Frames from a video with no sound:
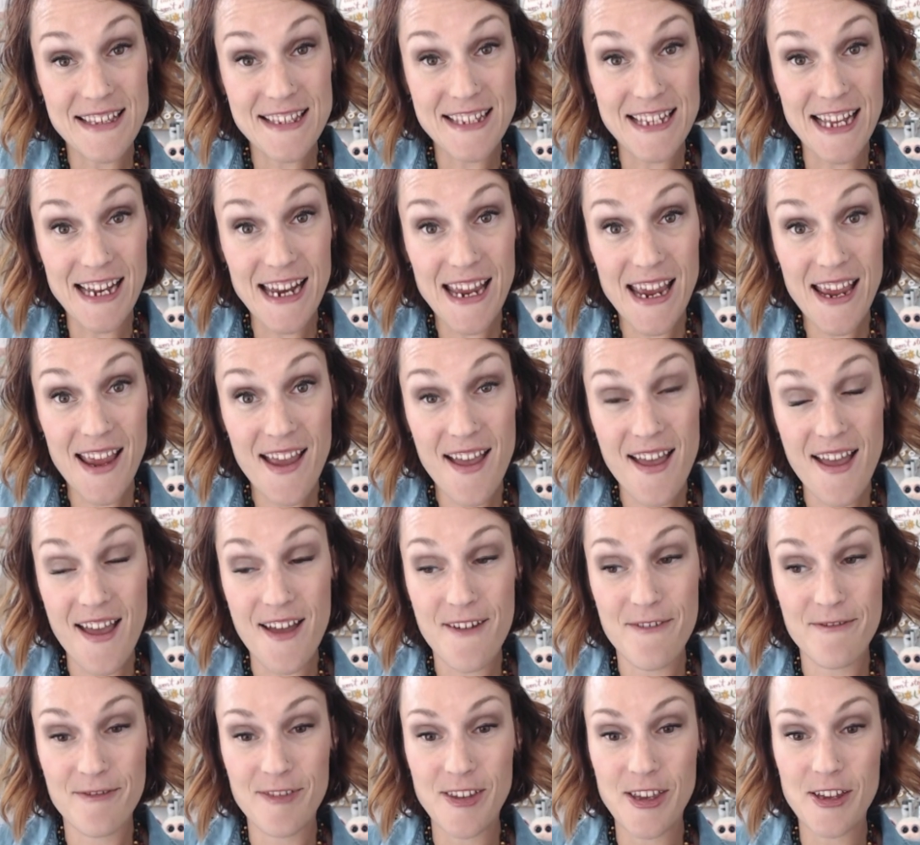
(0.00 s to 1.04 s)
City
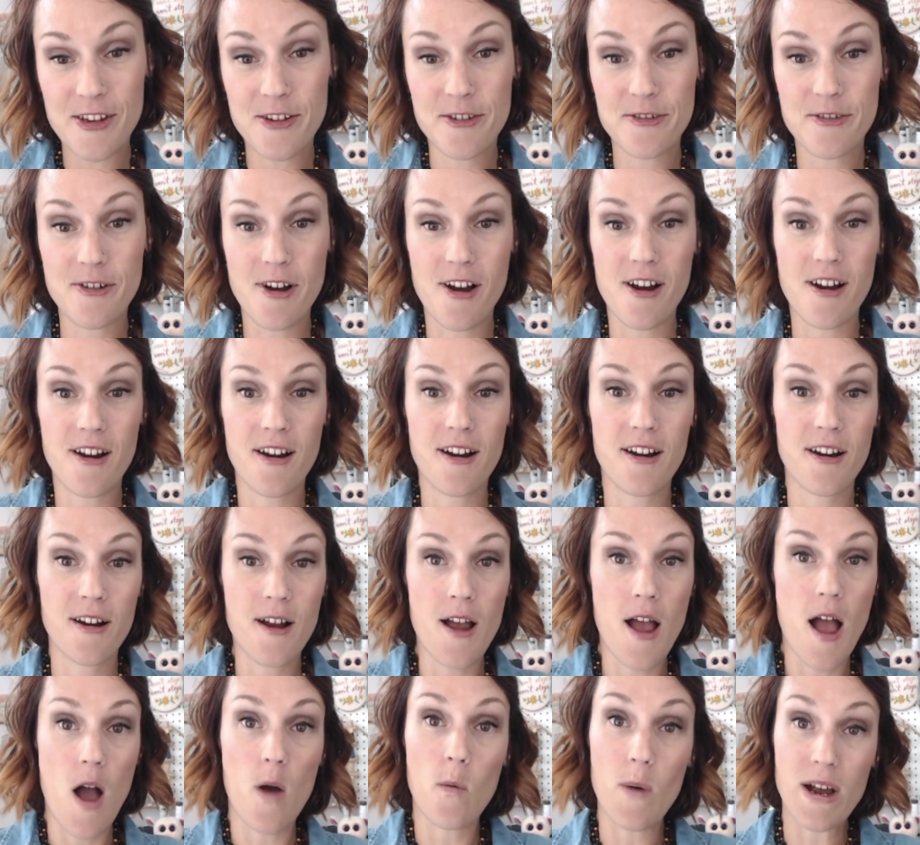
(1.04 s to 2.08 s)
if you are
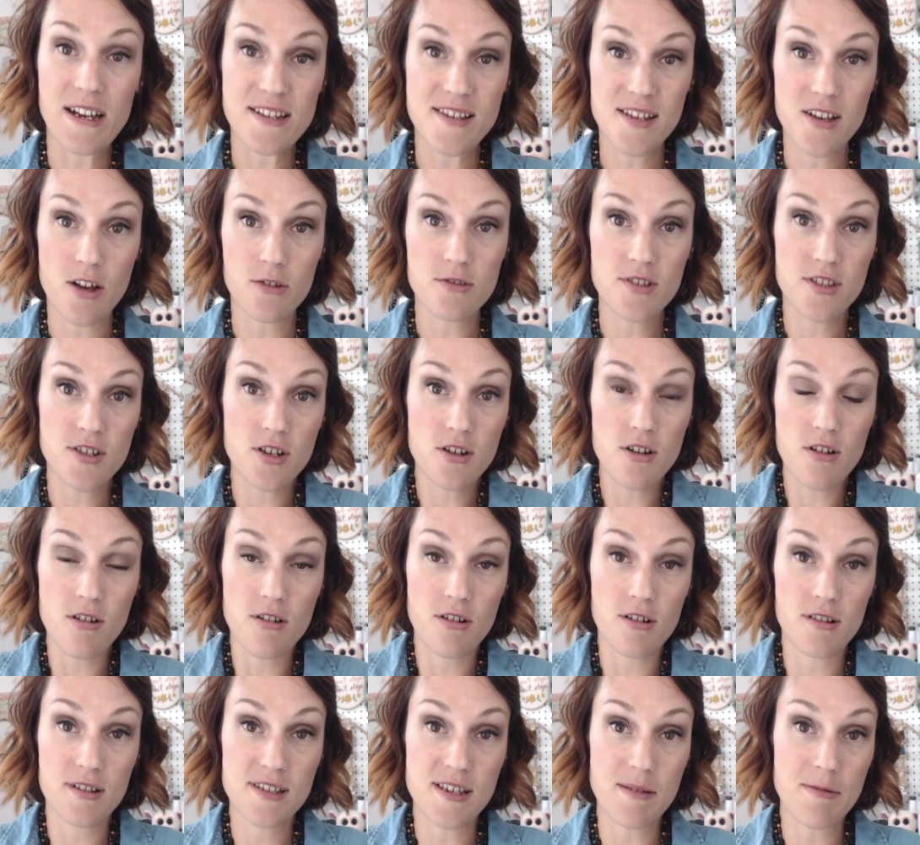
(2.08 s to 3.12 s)
a West Coaster
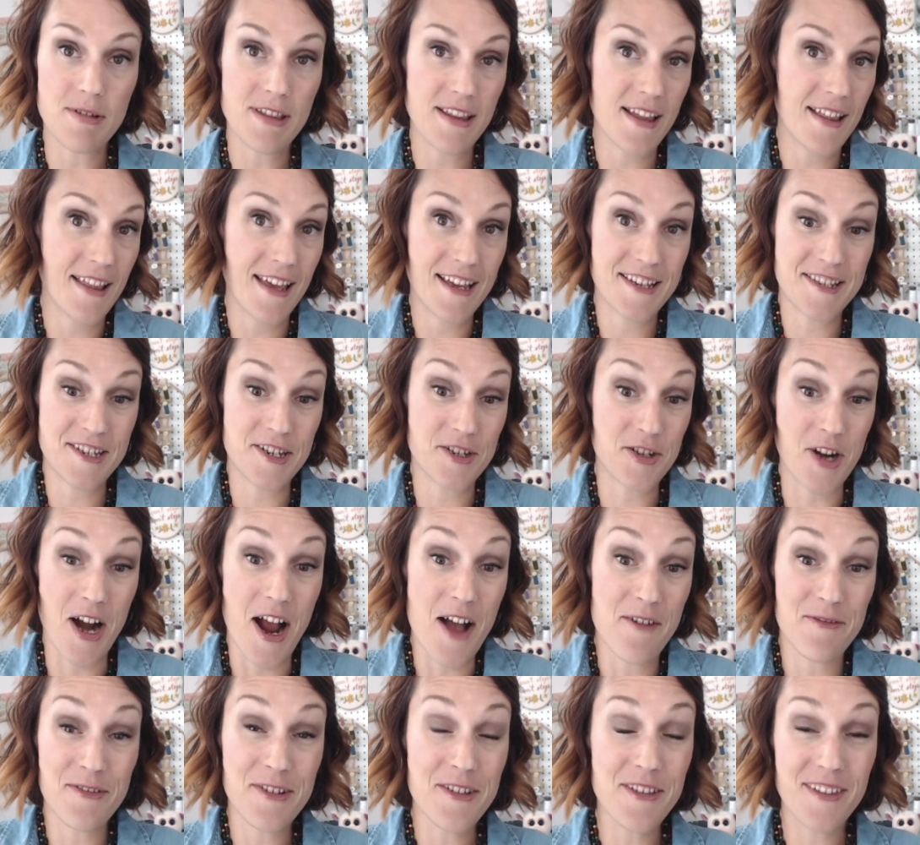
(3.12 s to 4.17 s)
or someone that likes to
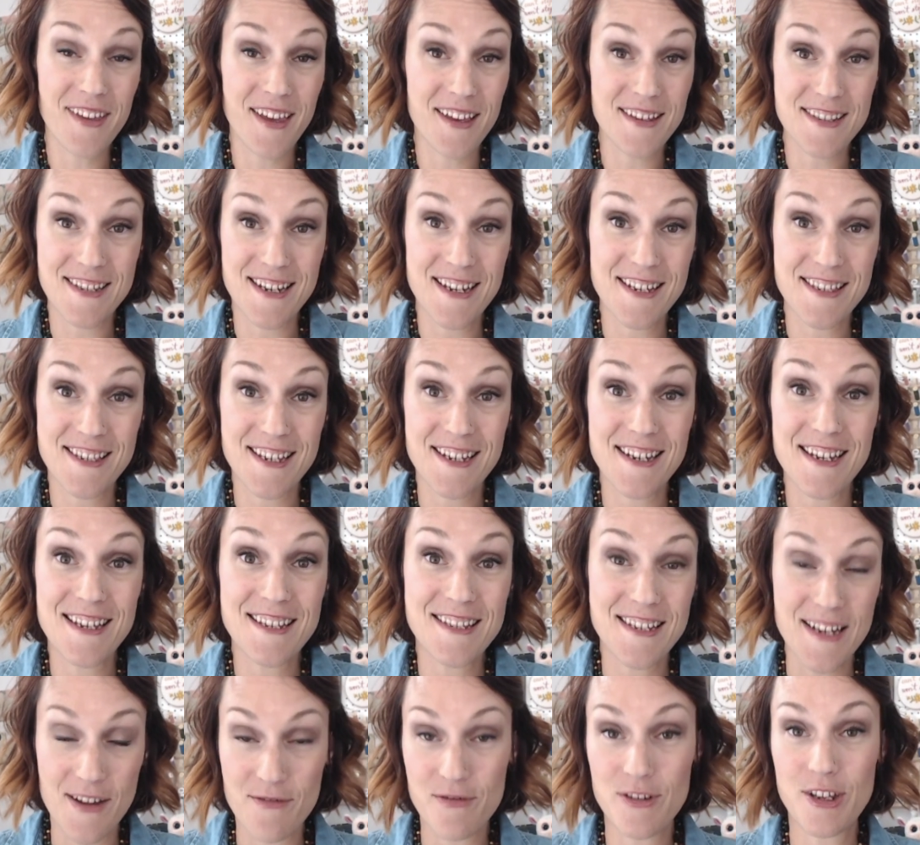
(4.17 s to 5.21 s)
travel, because Knit City is
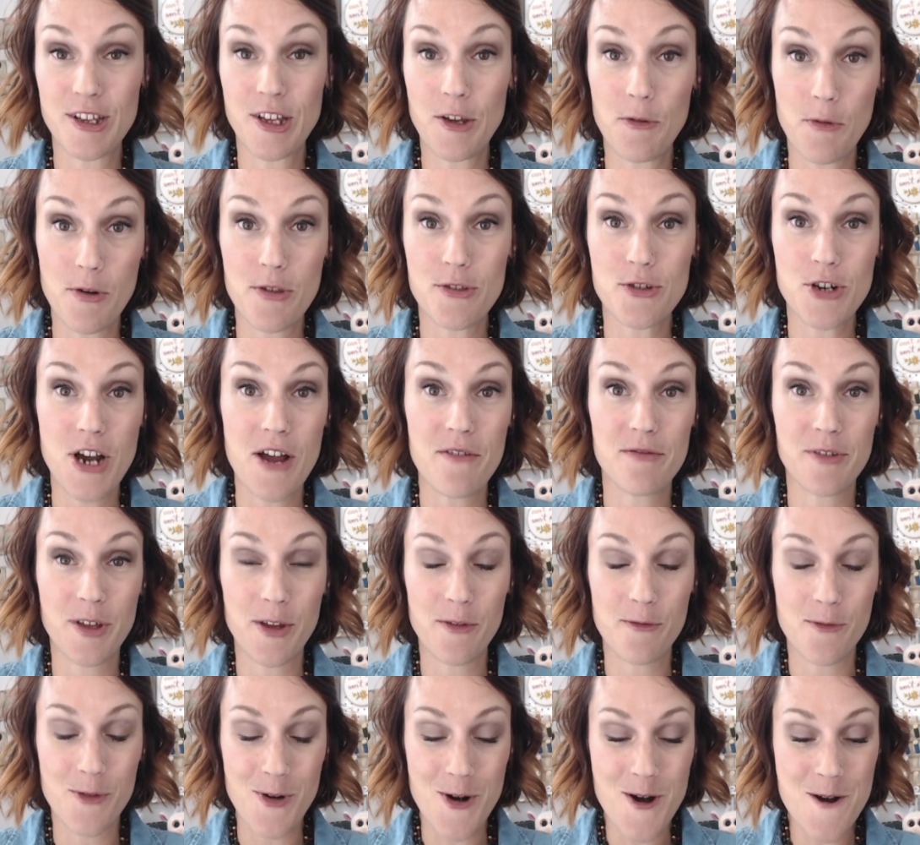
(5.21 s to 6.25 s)
definitely worth traveling
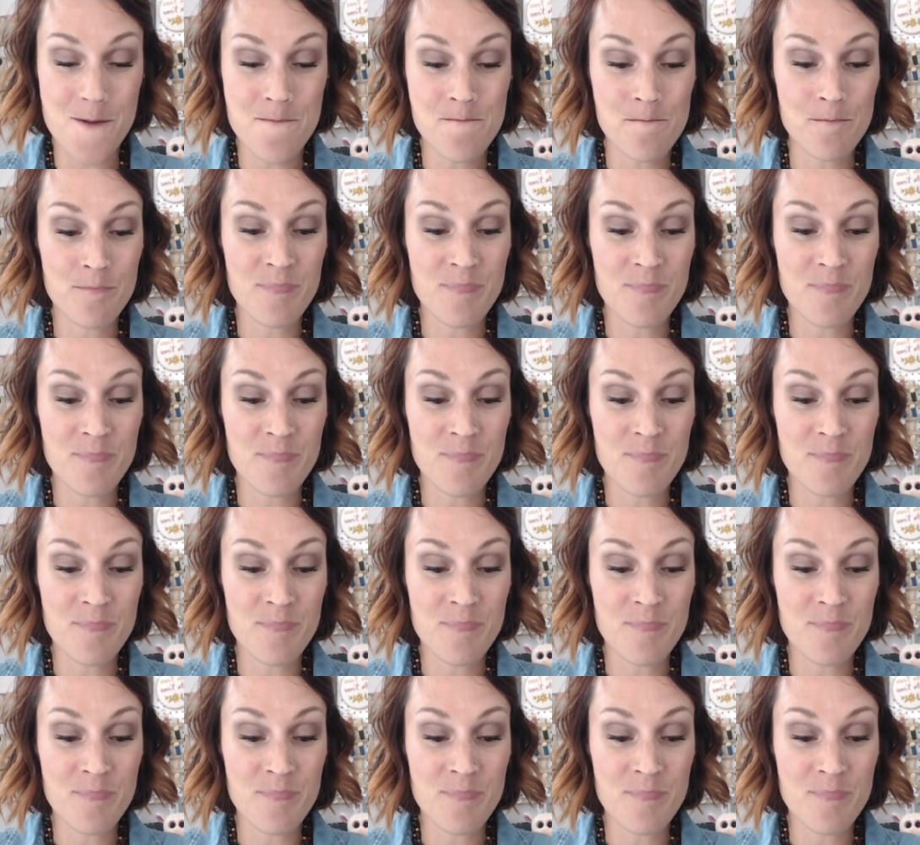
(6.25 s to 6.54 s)
for.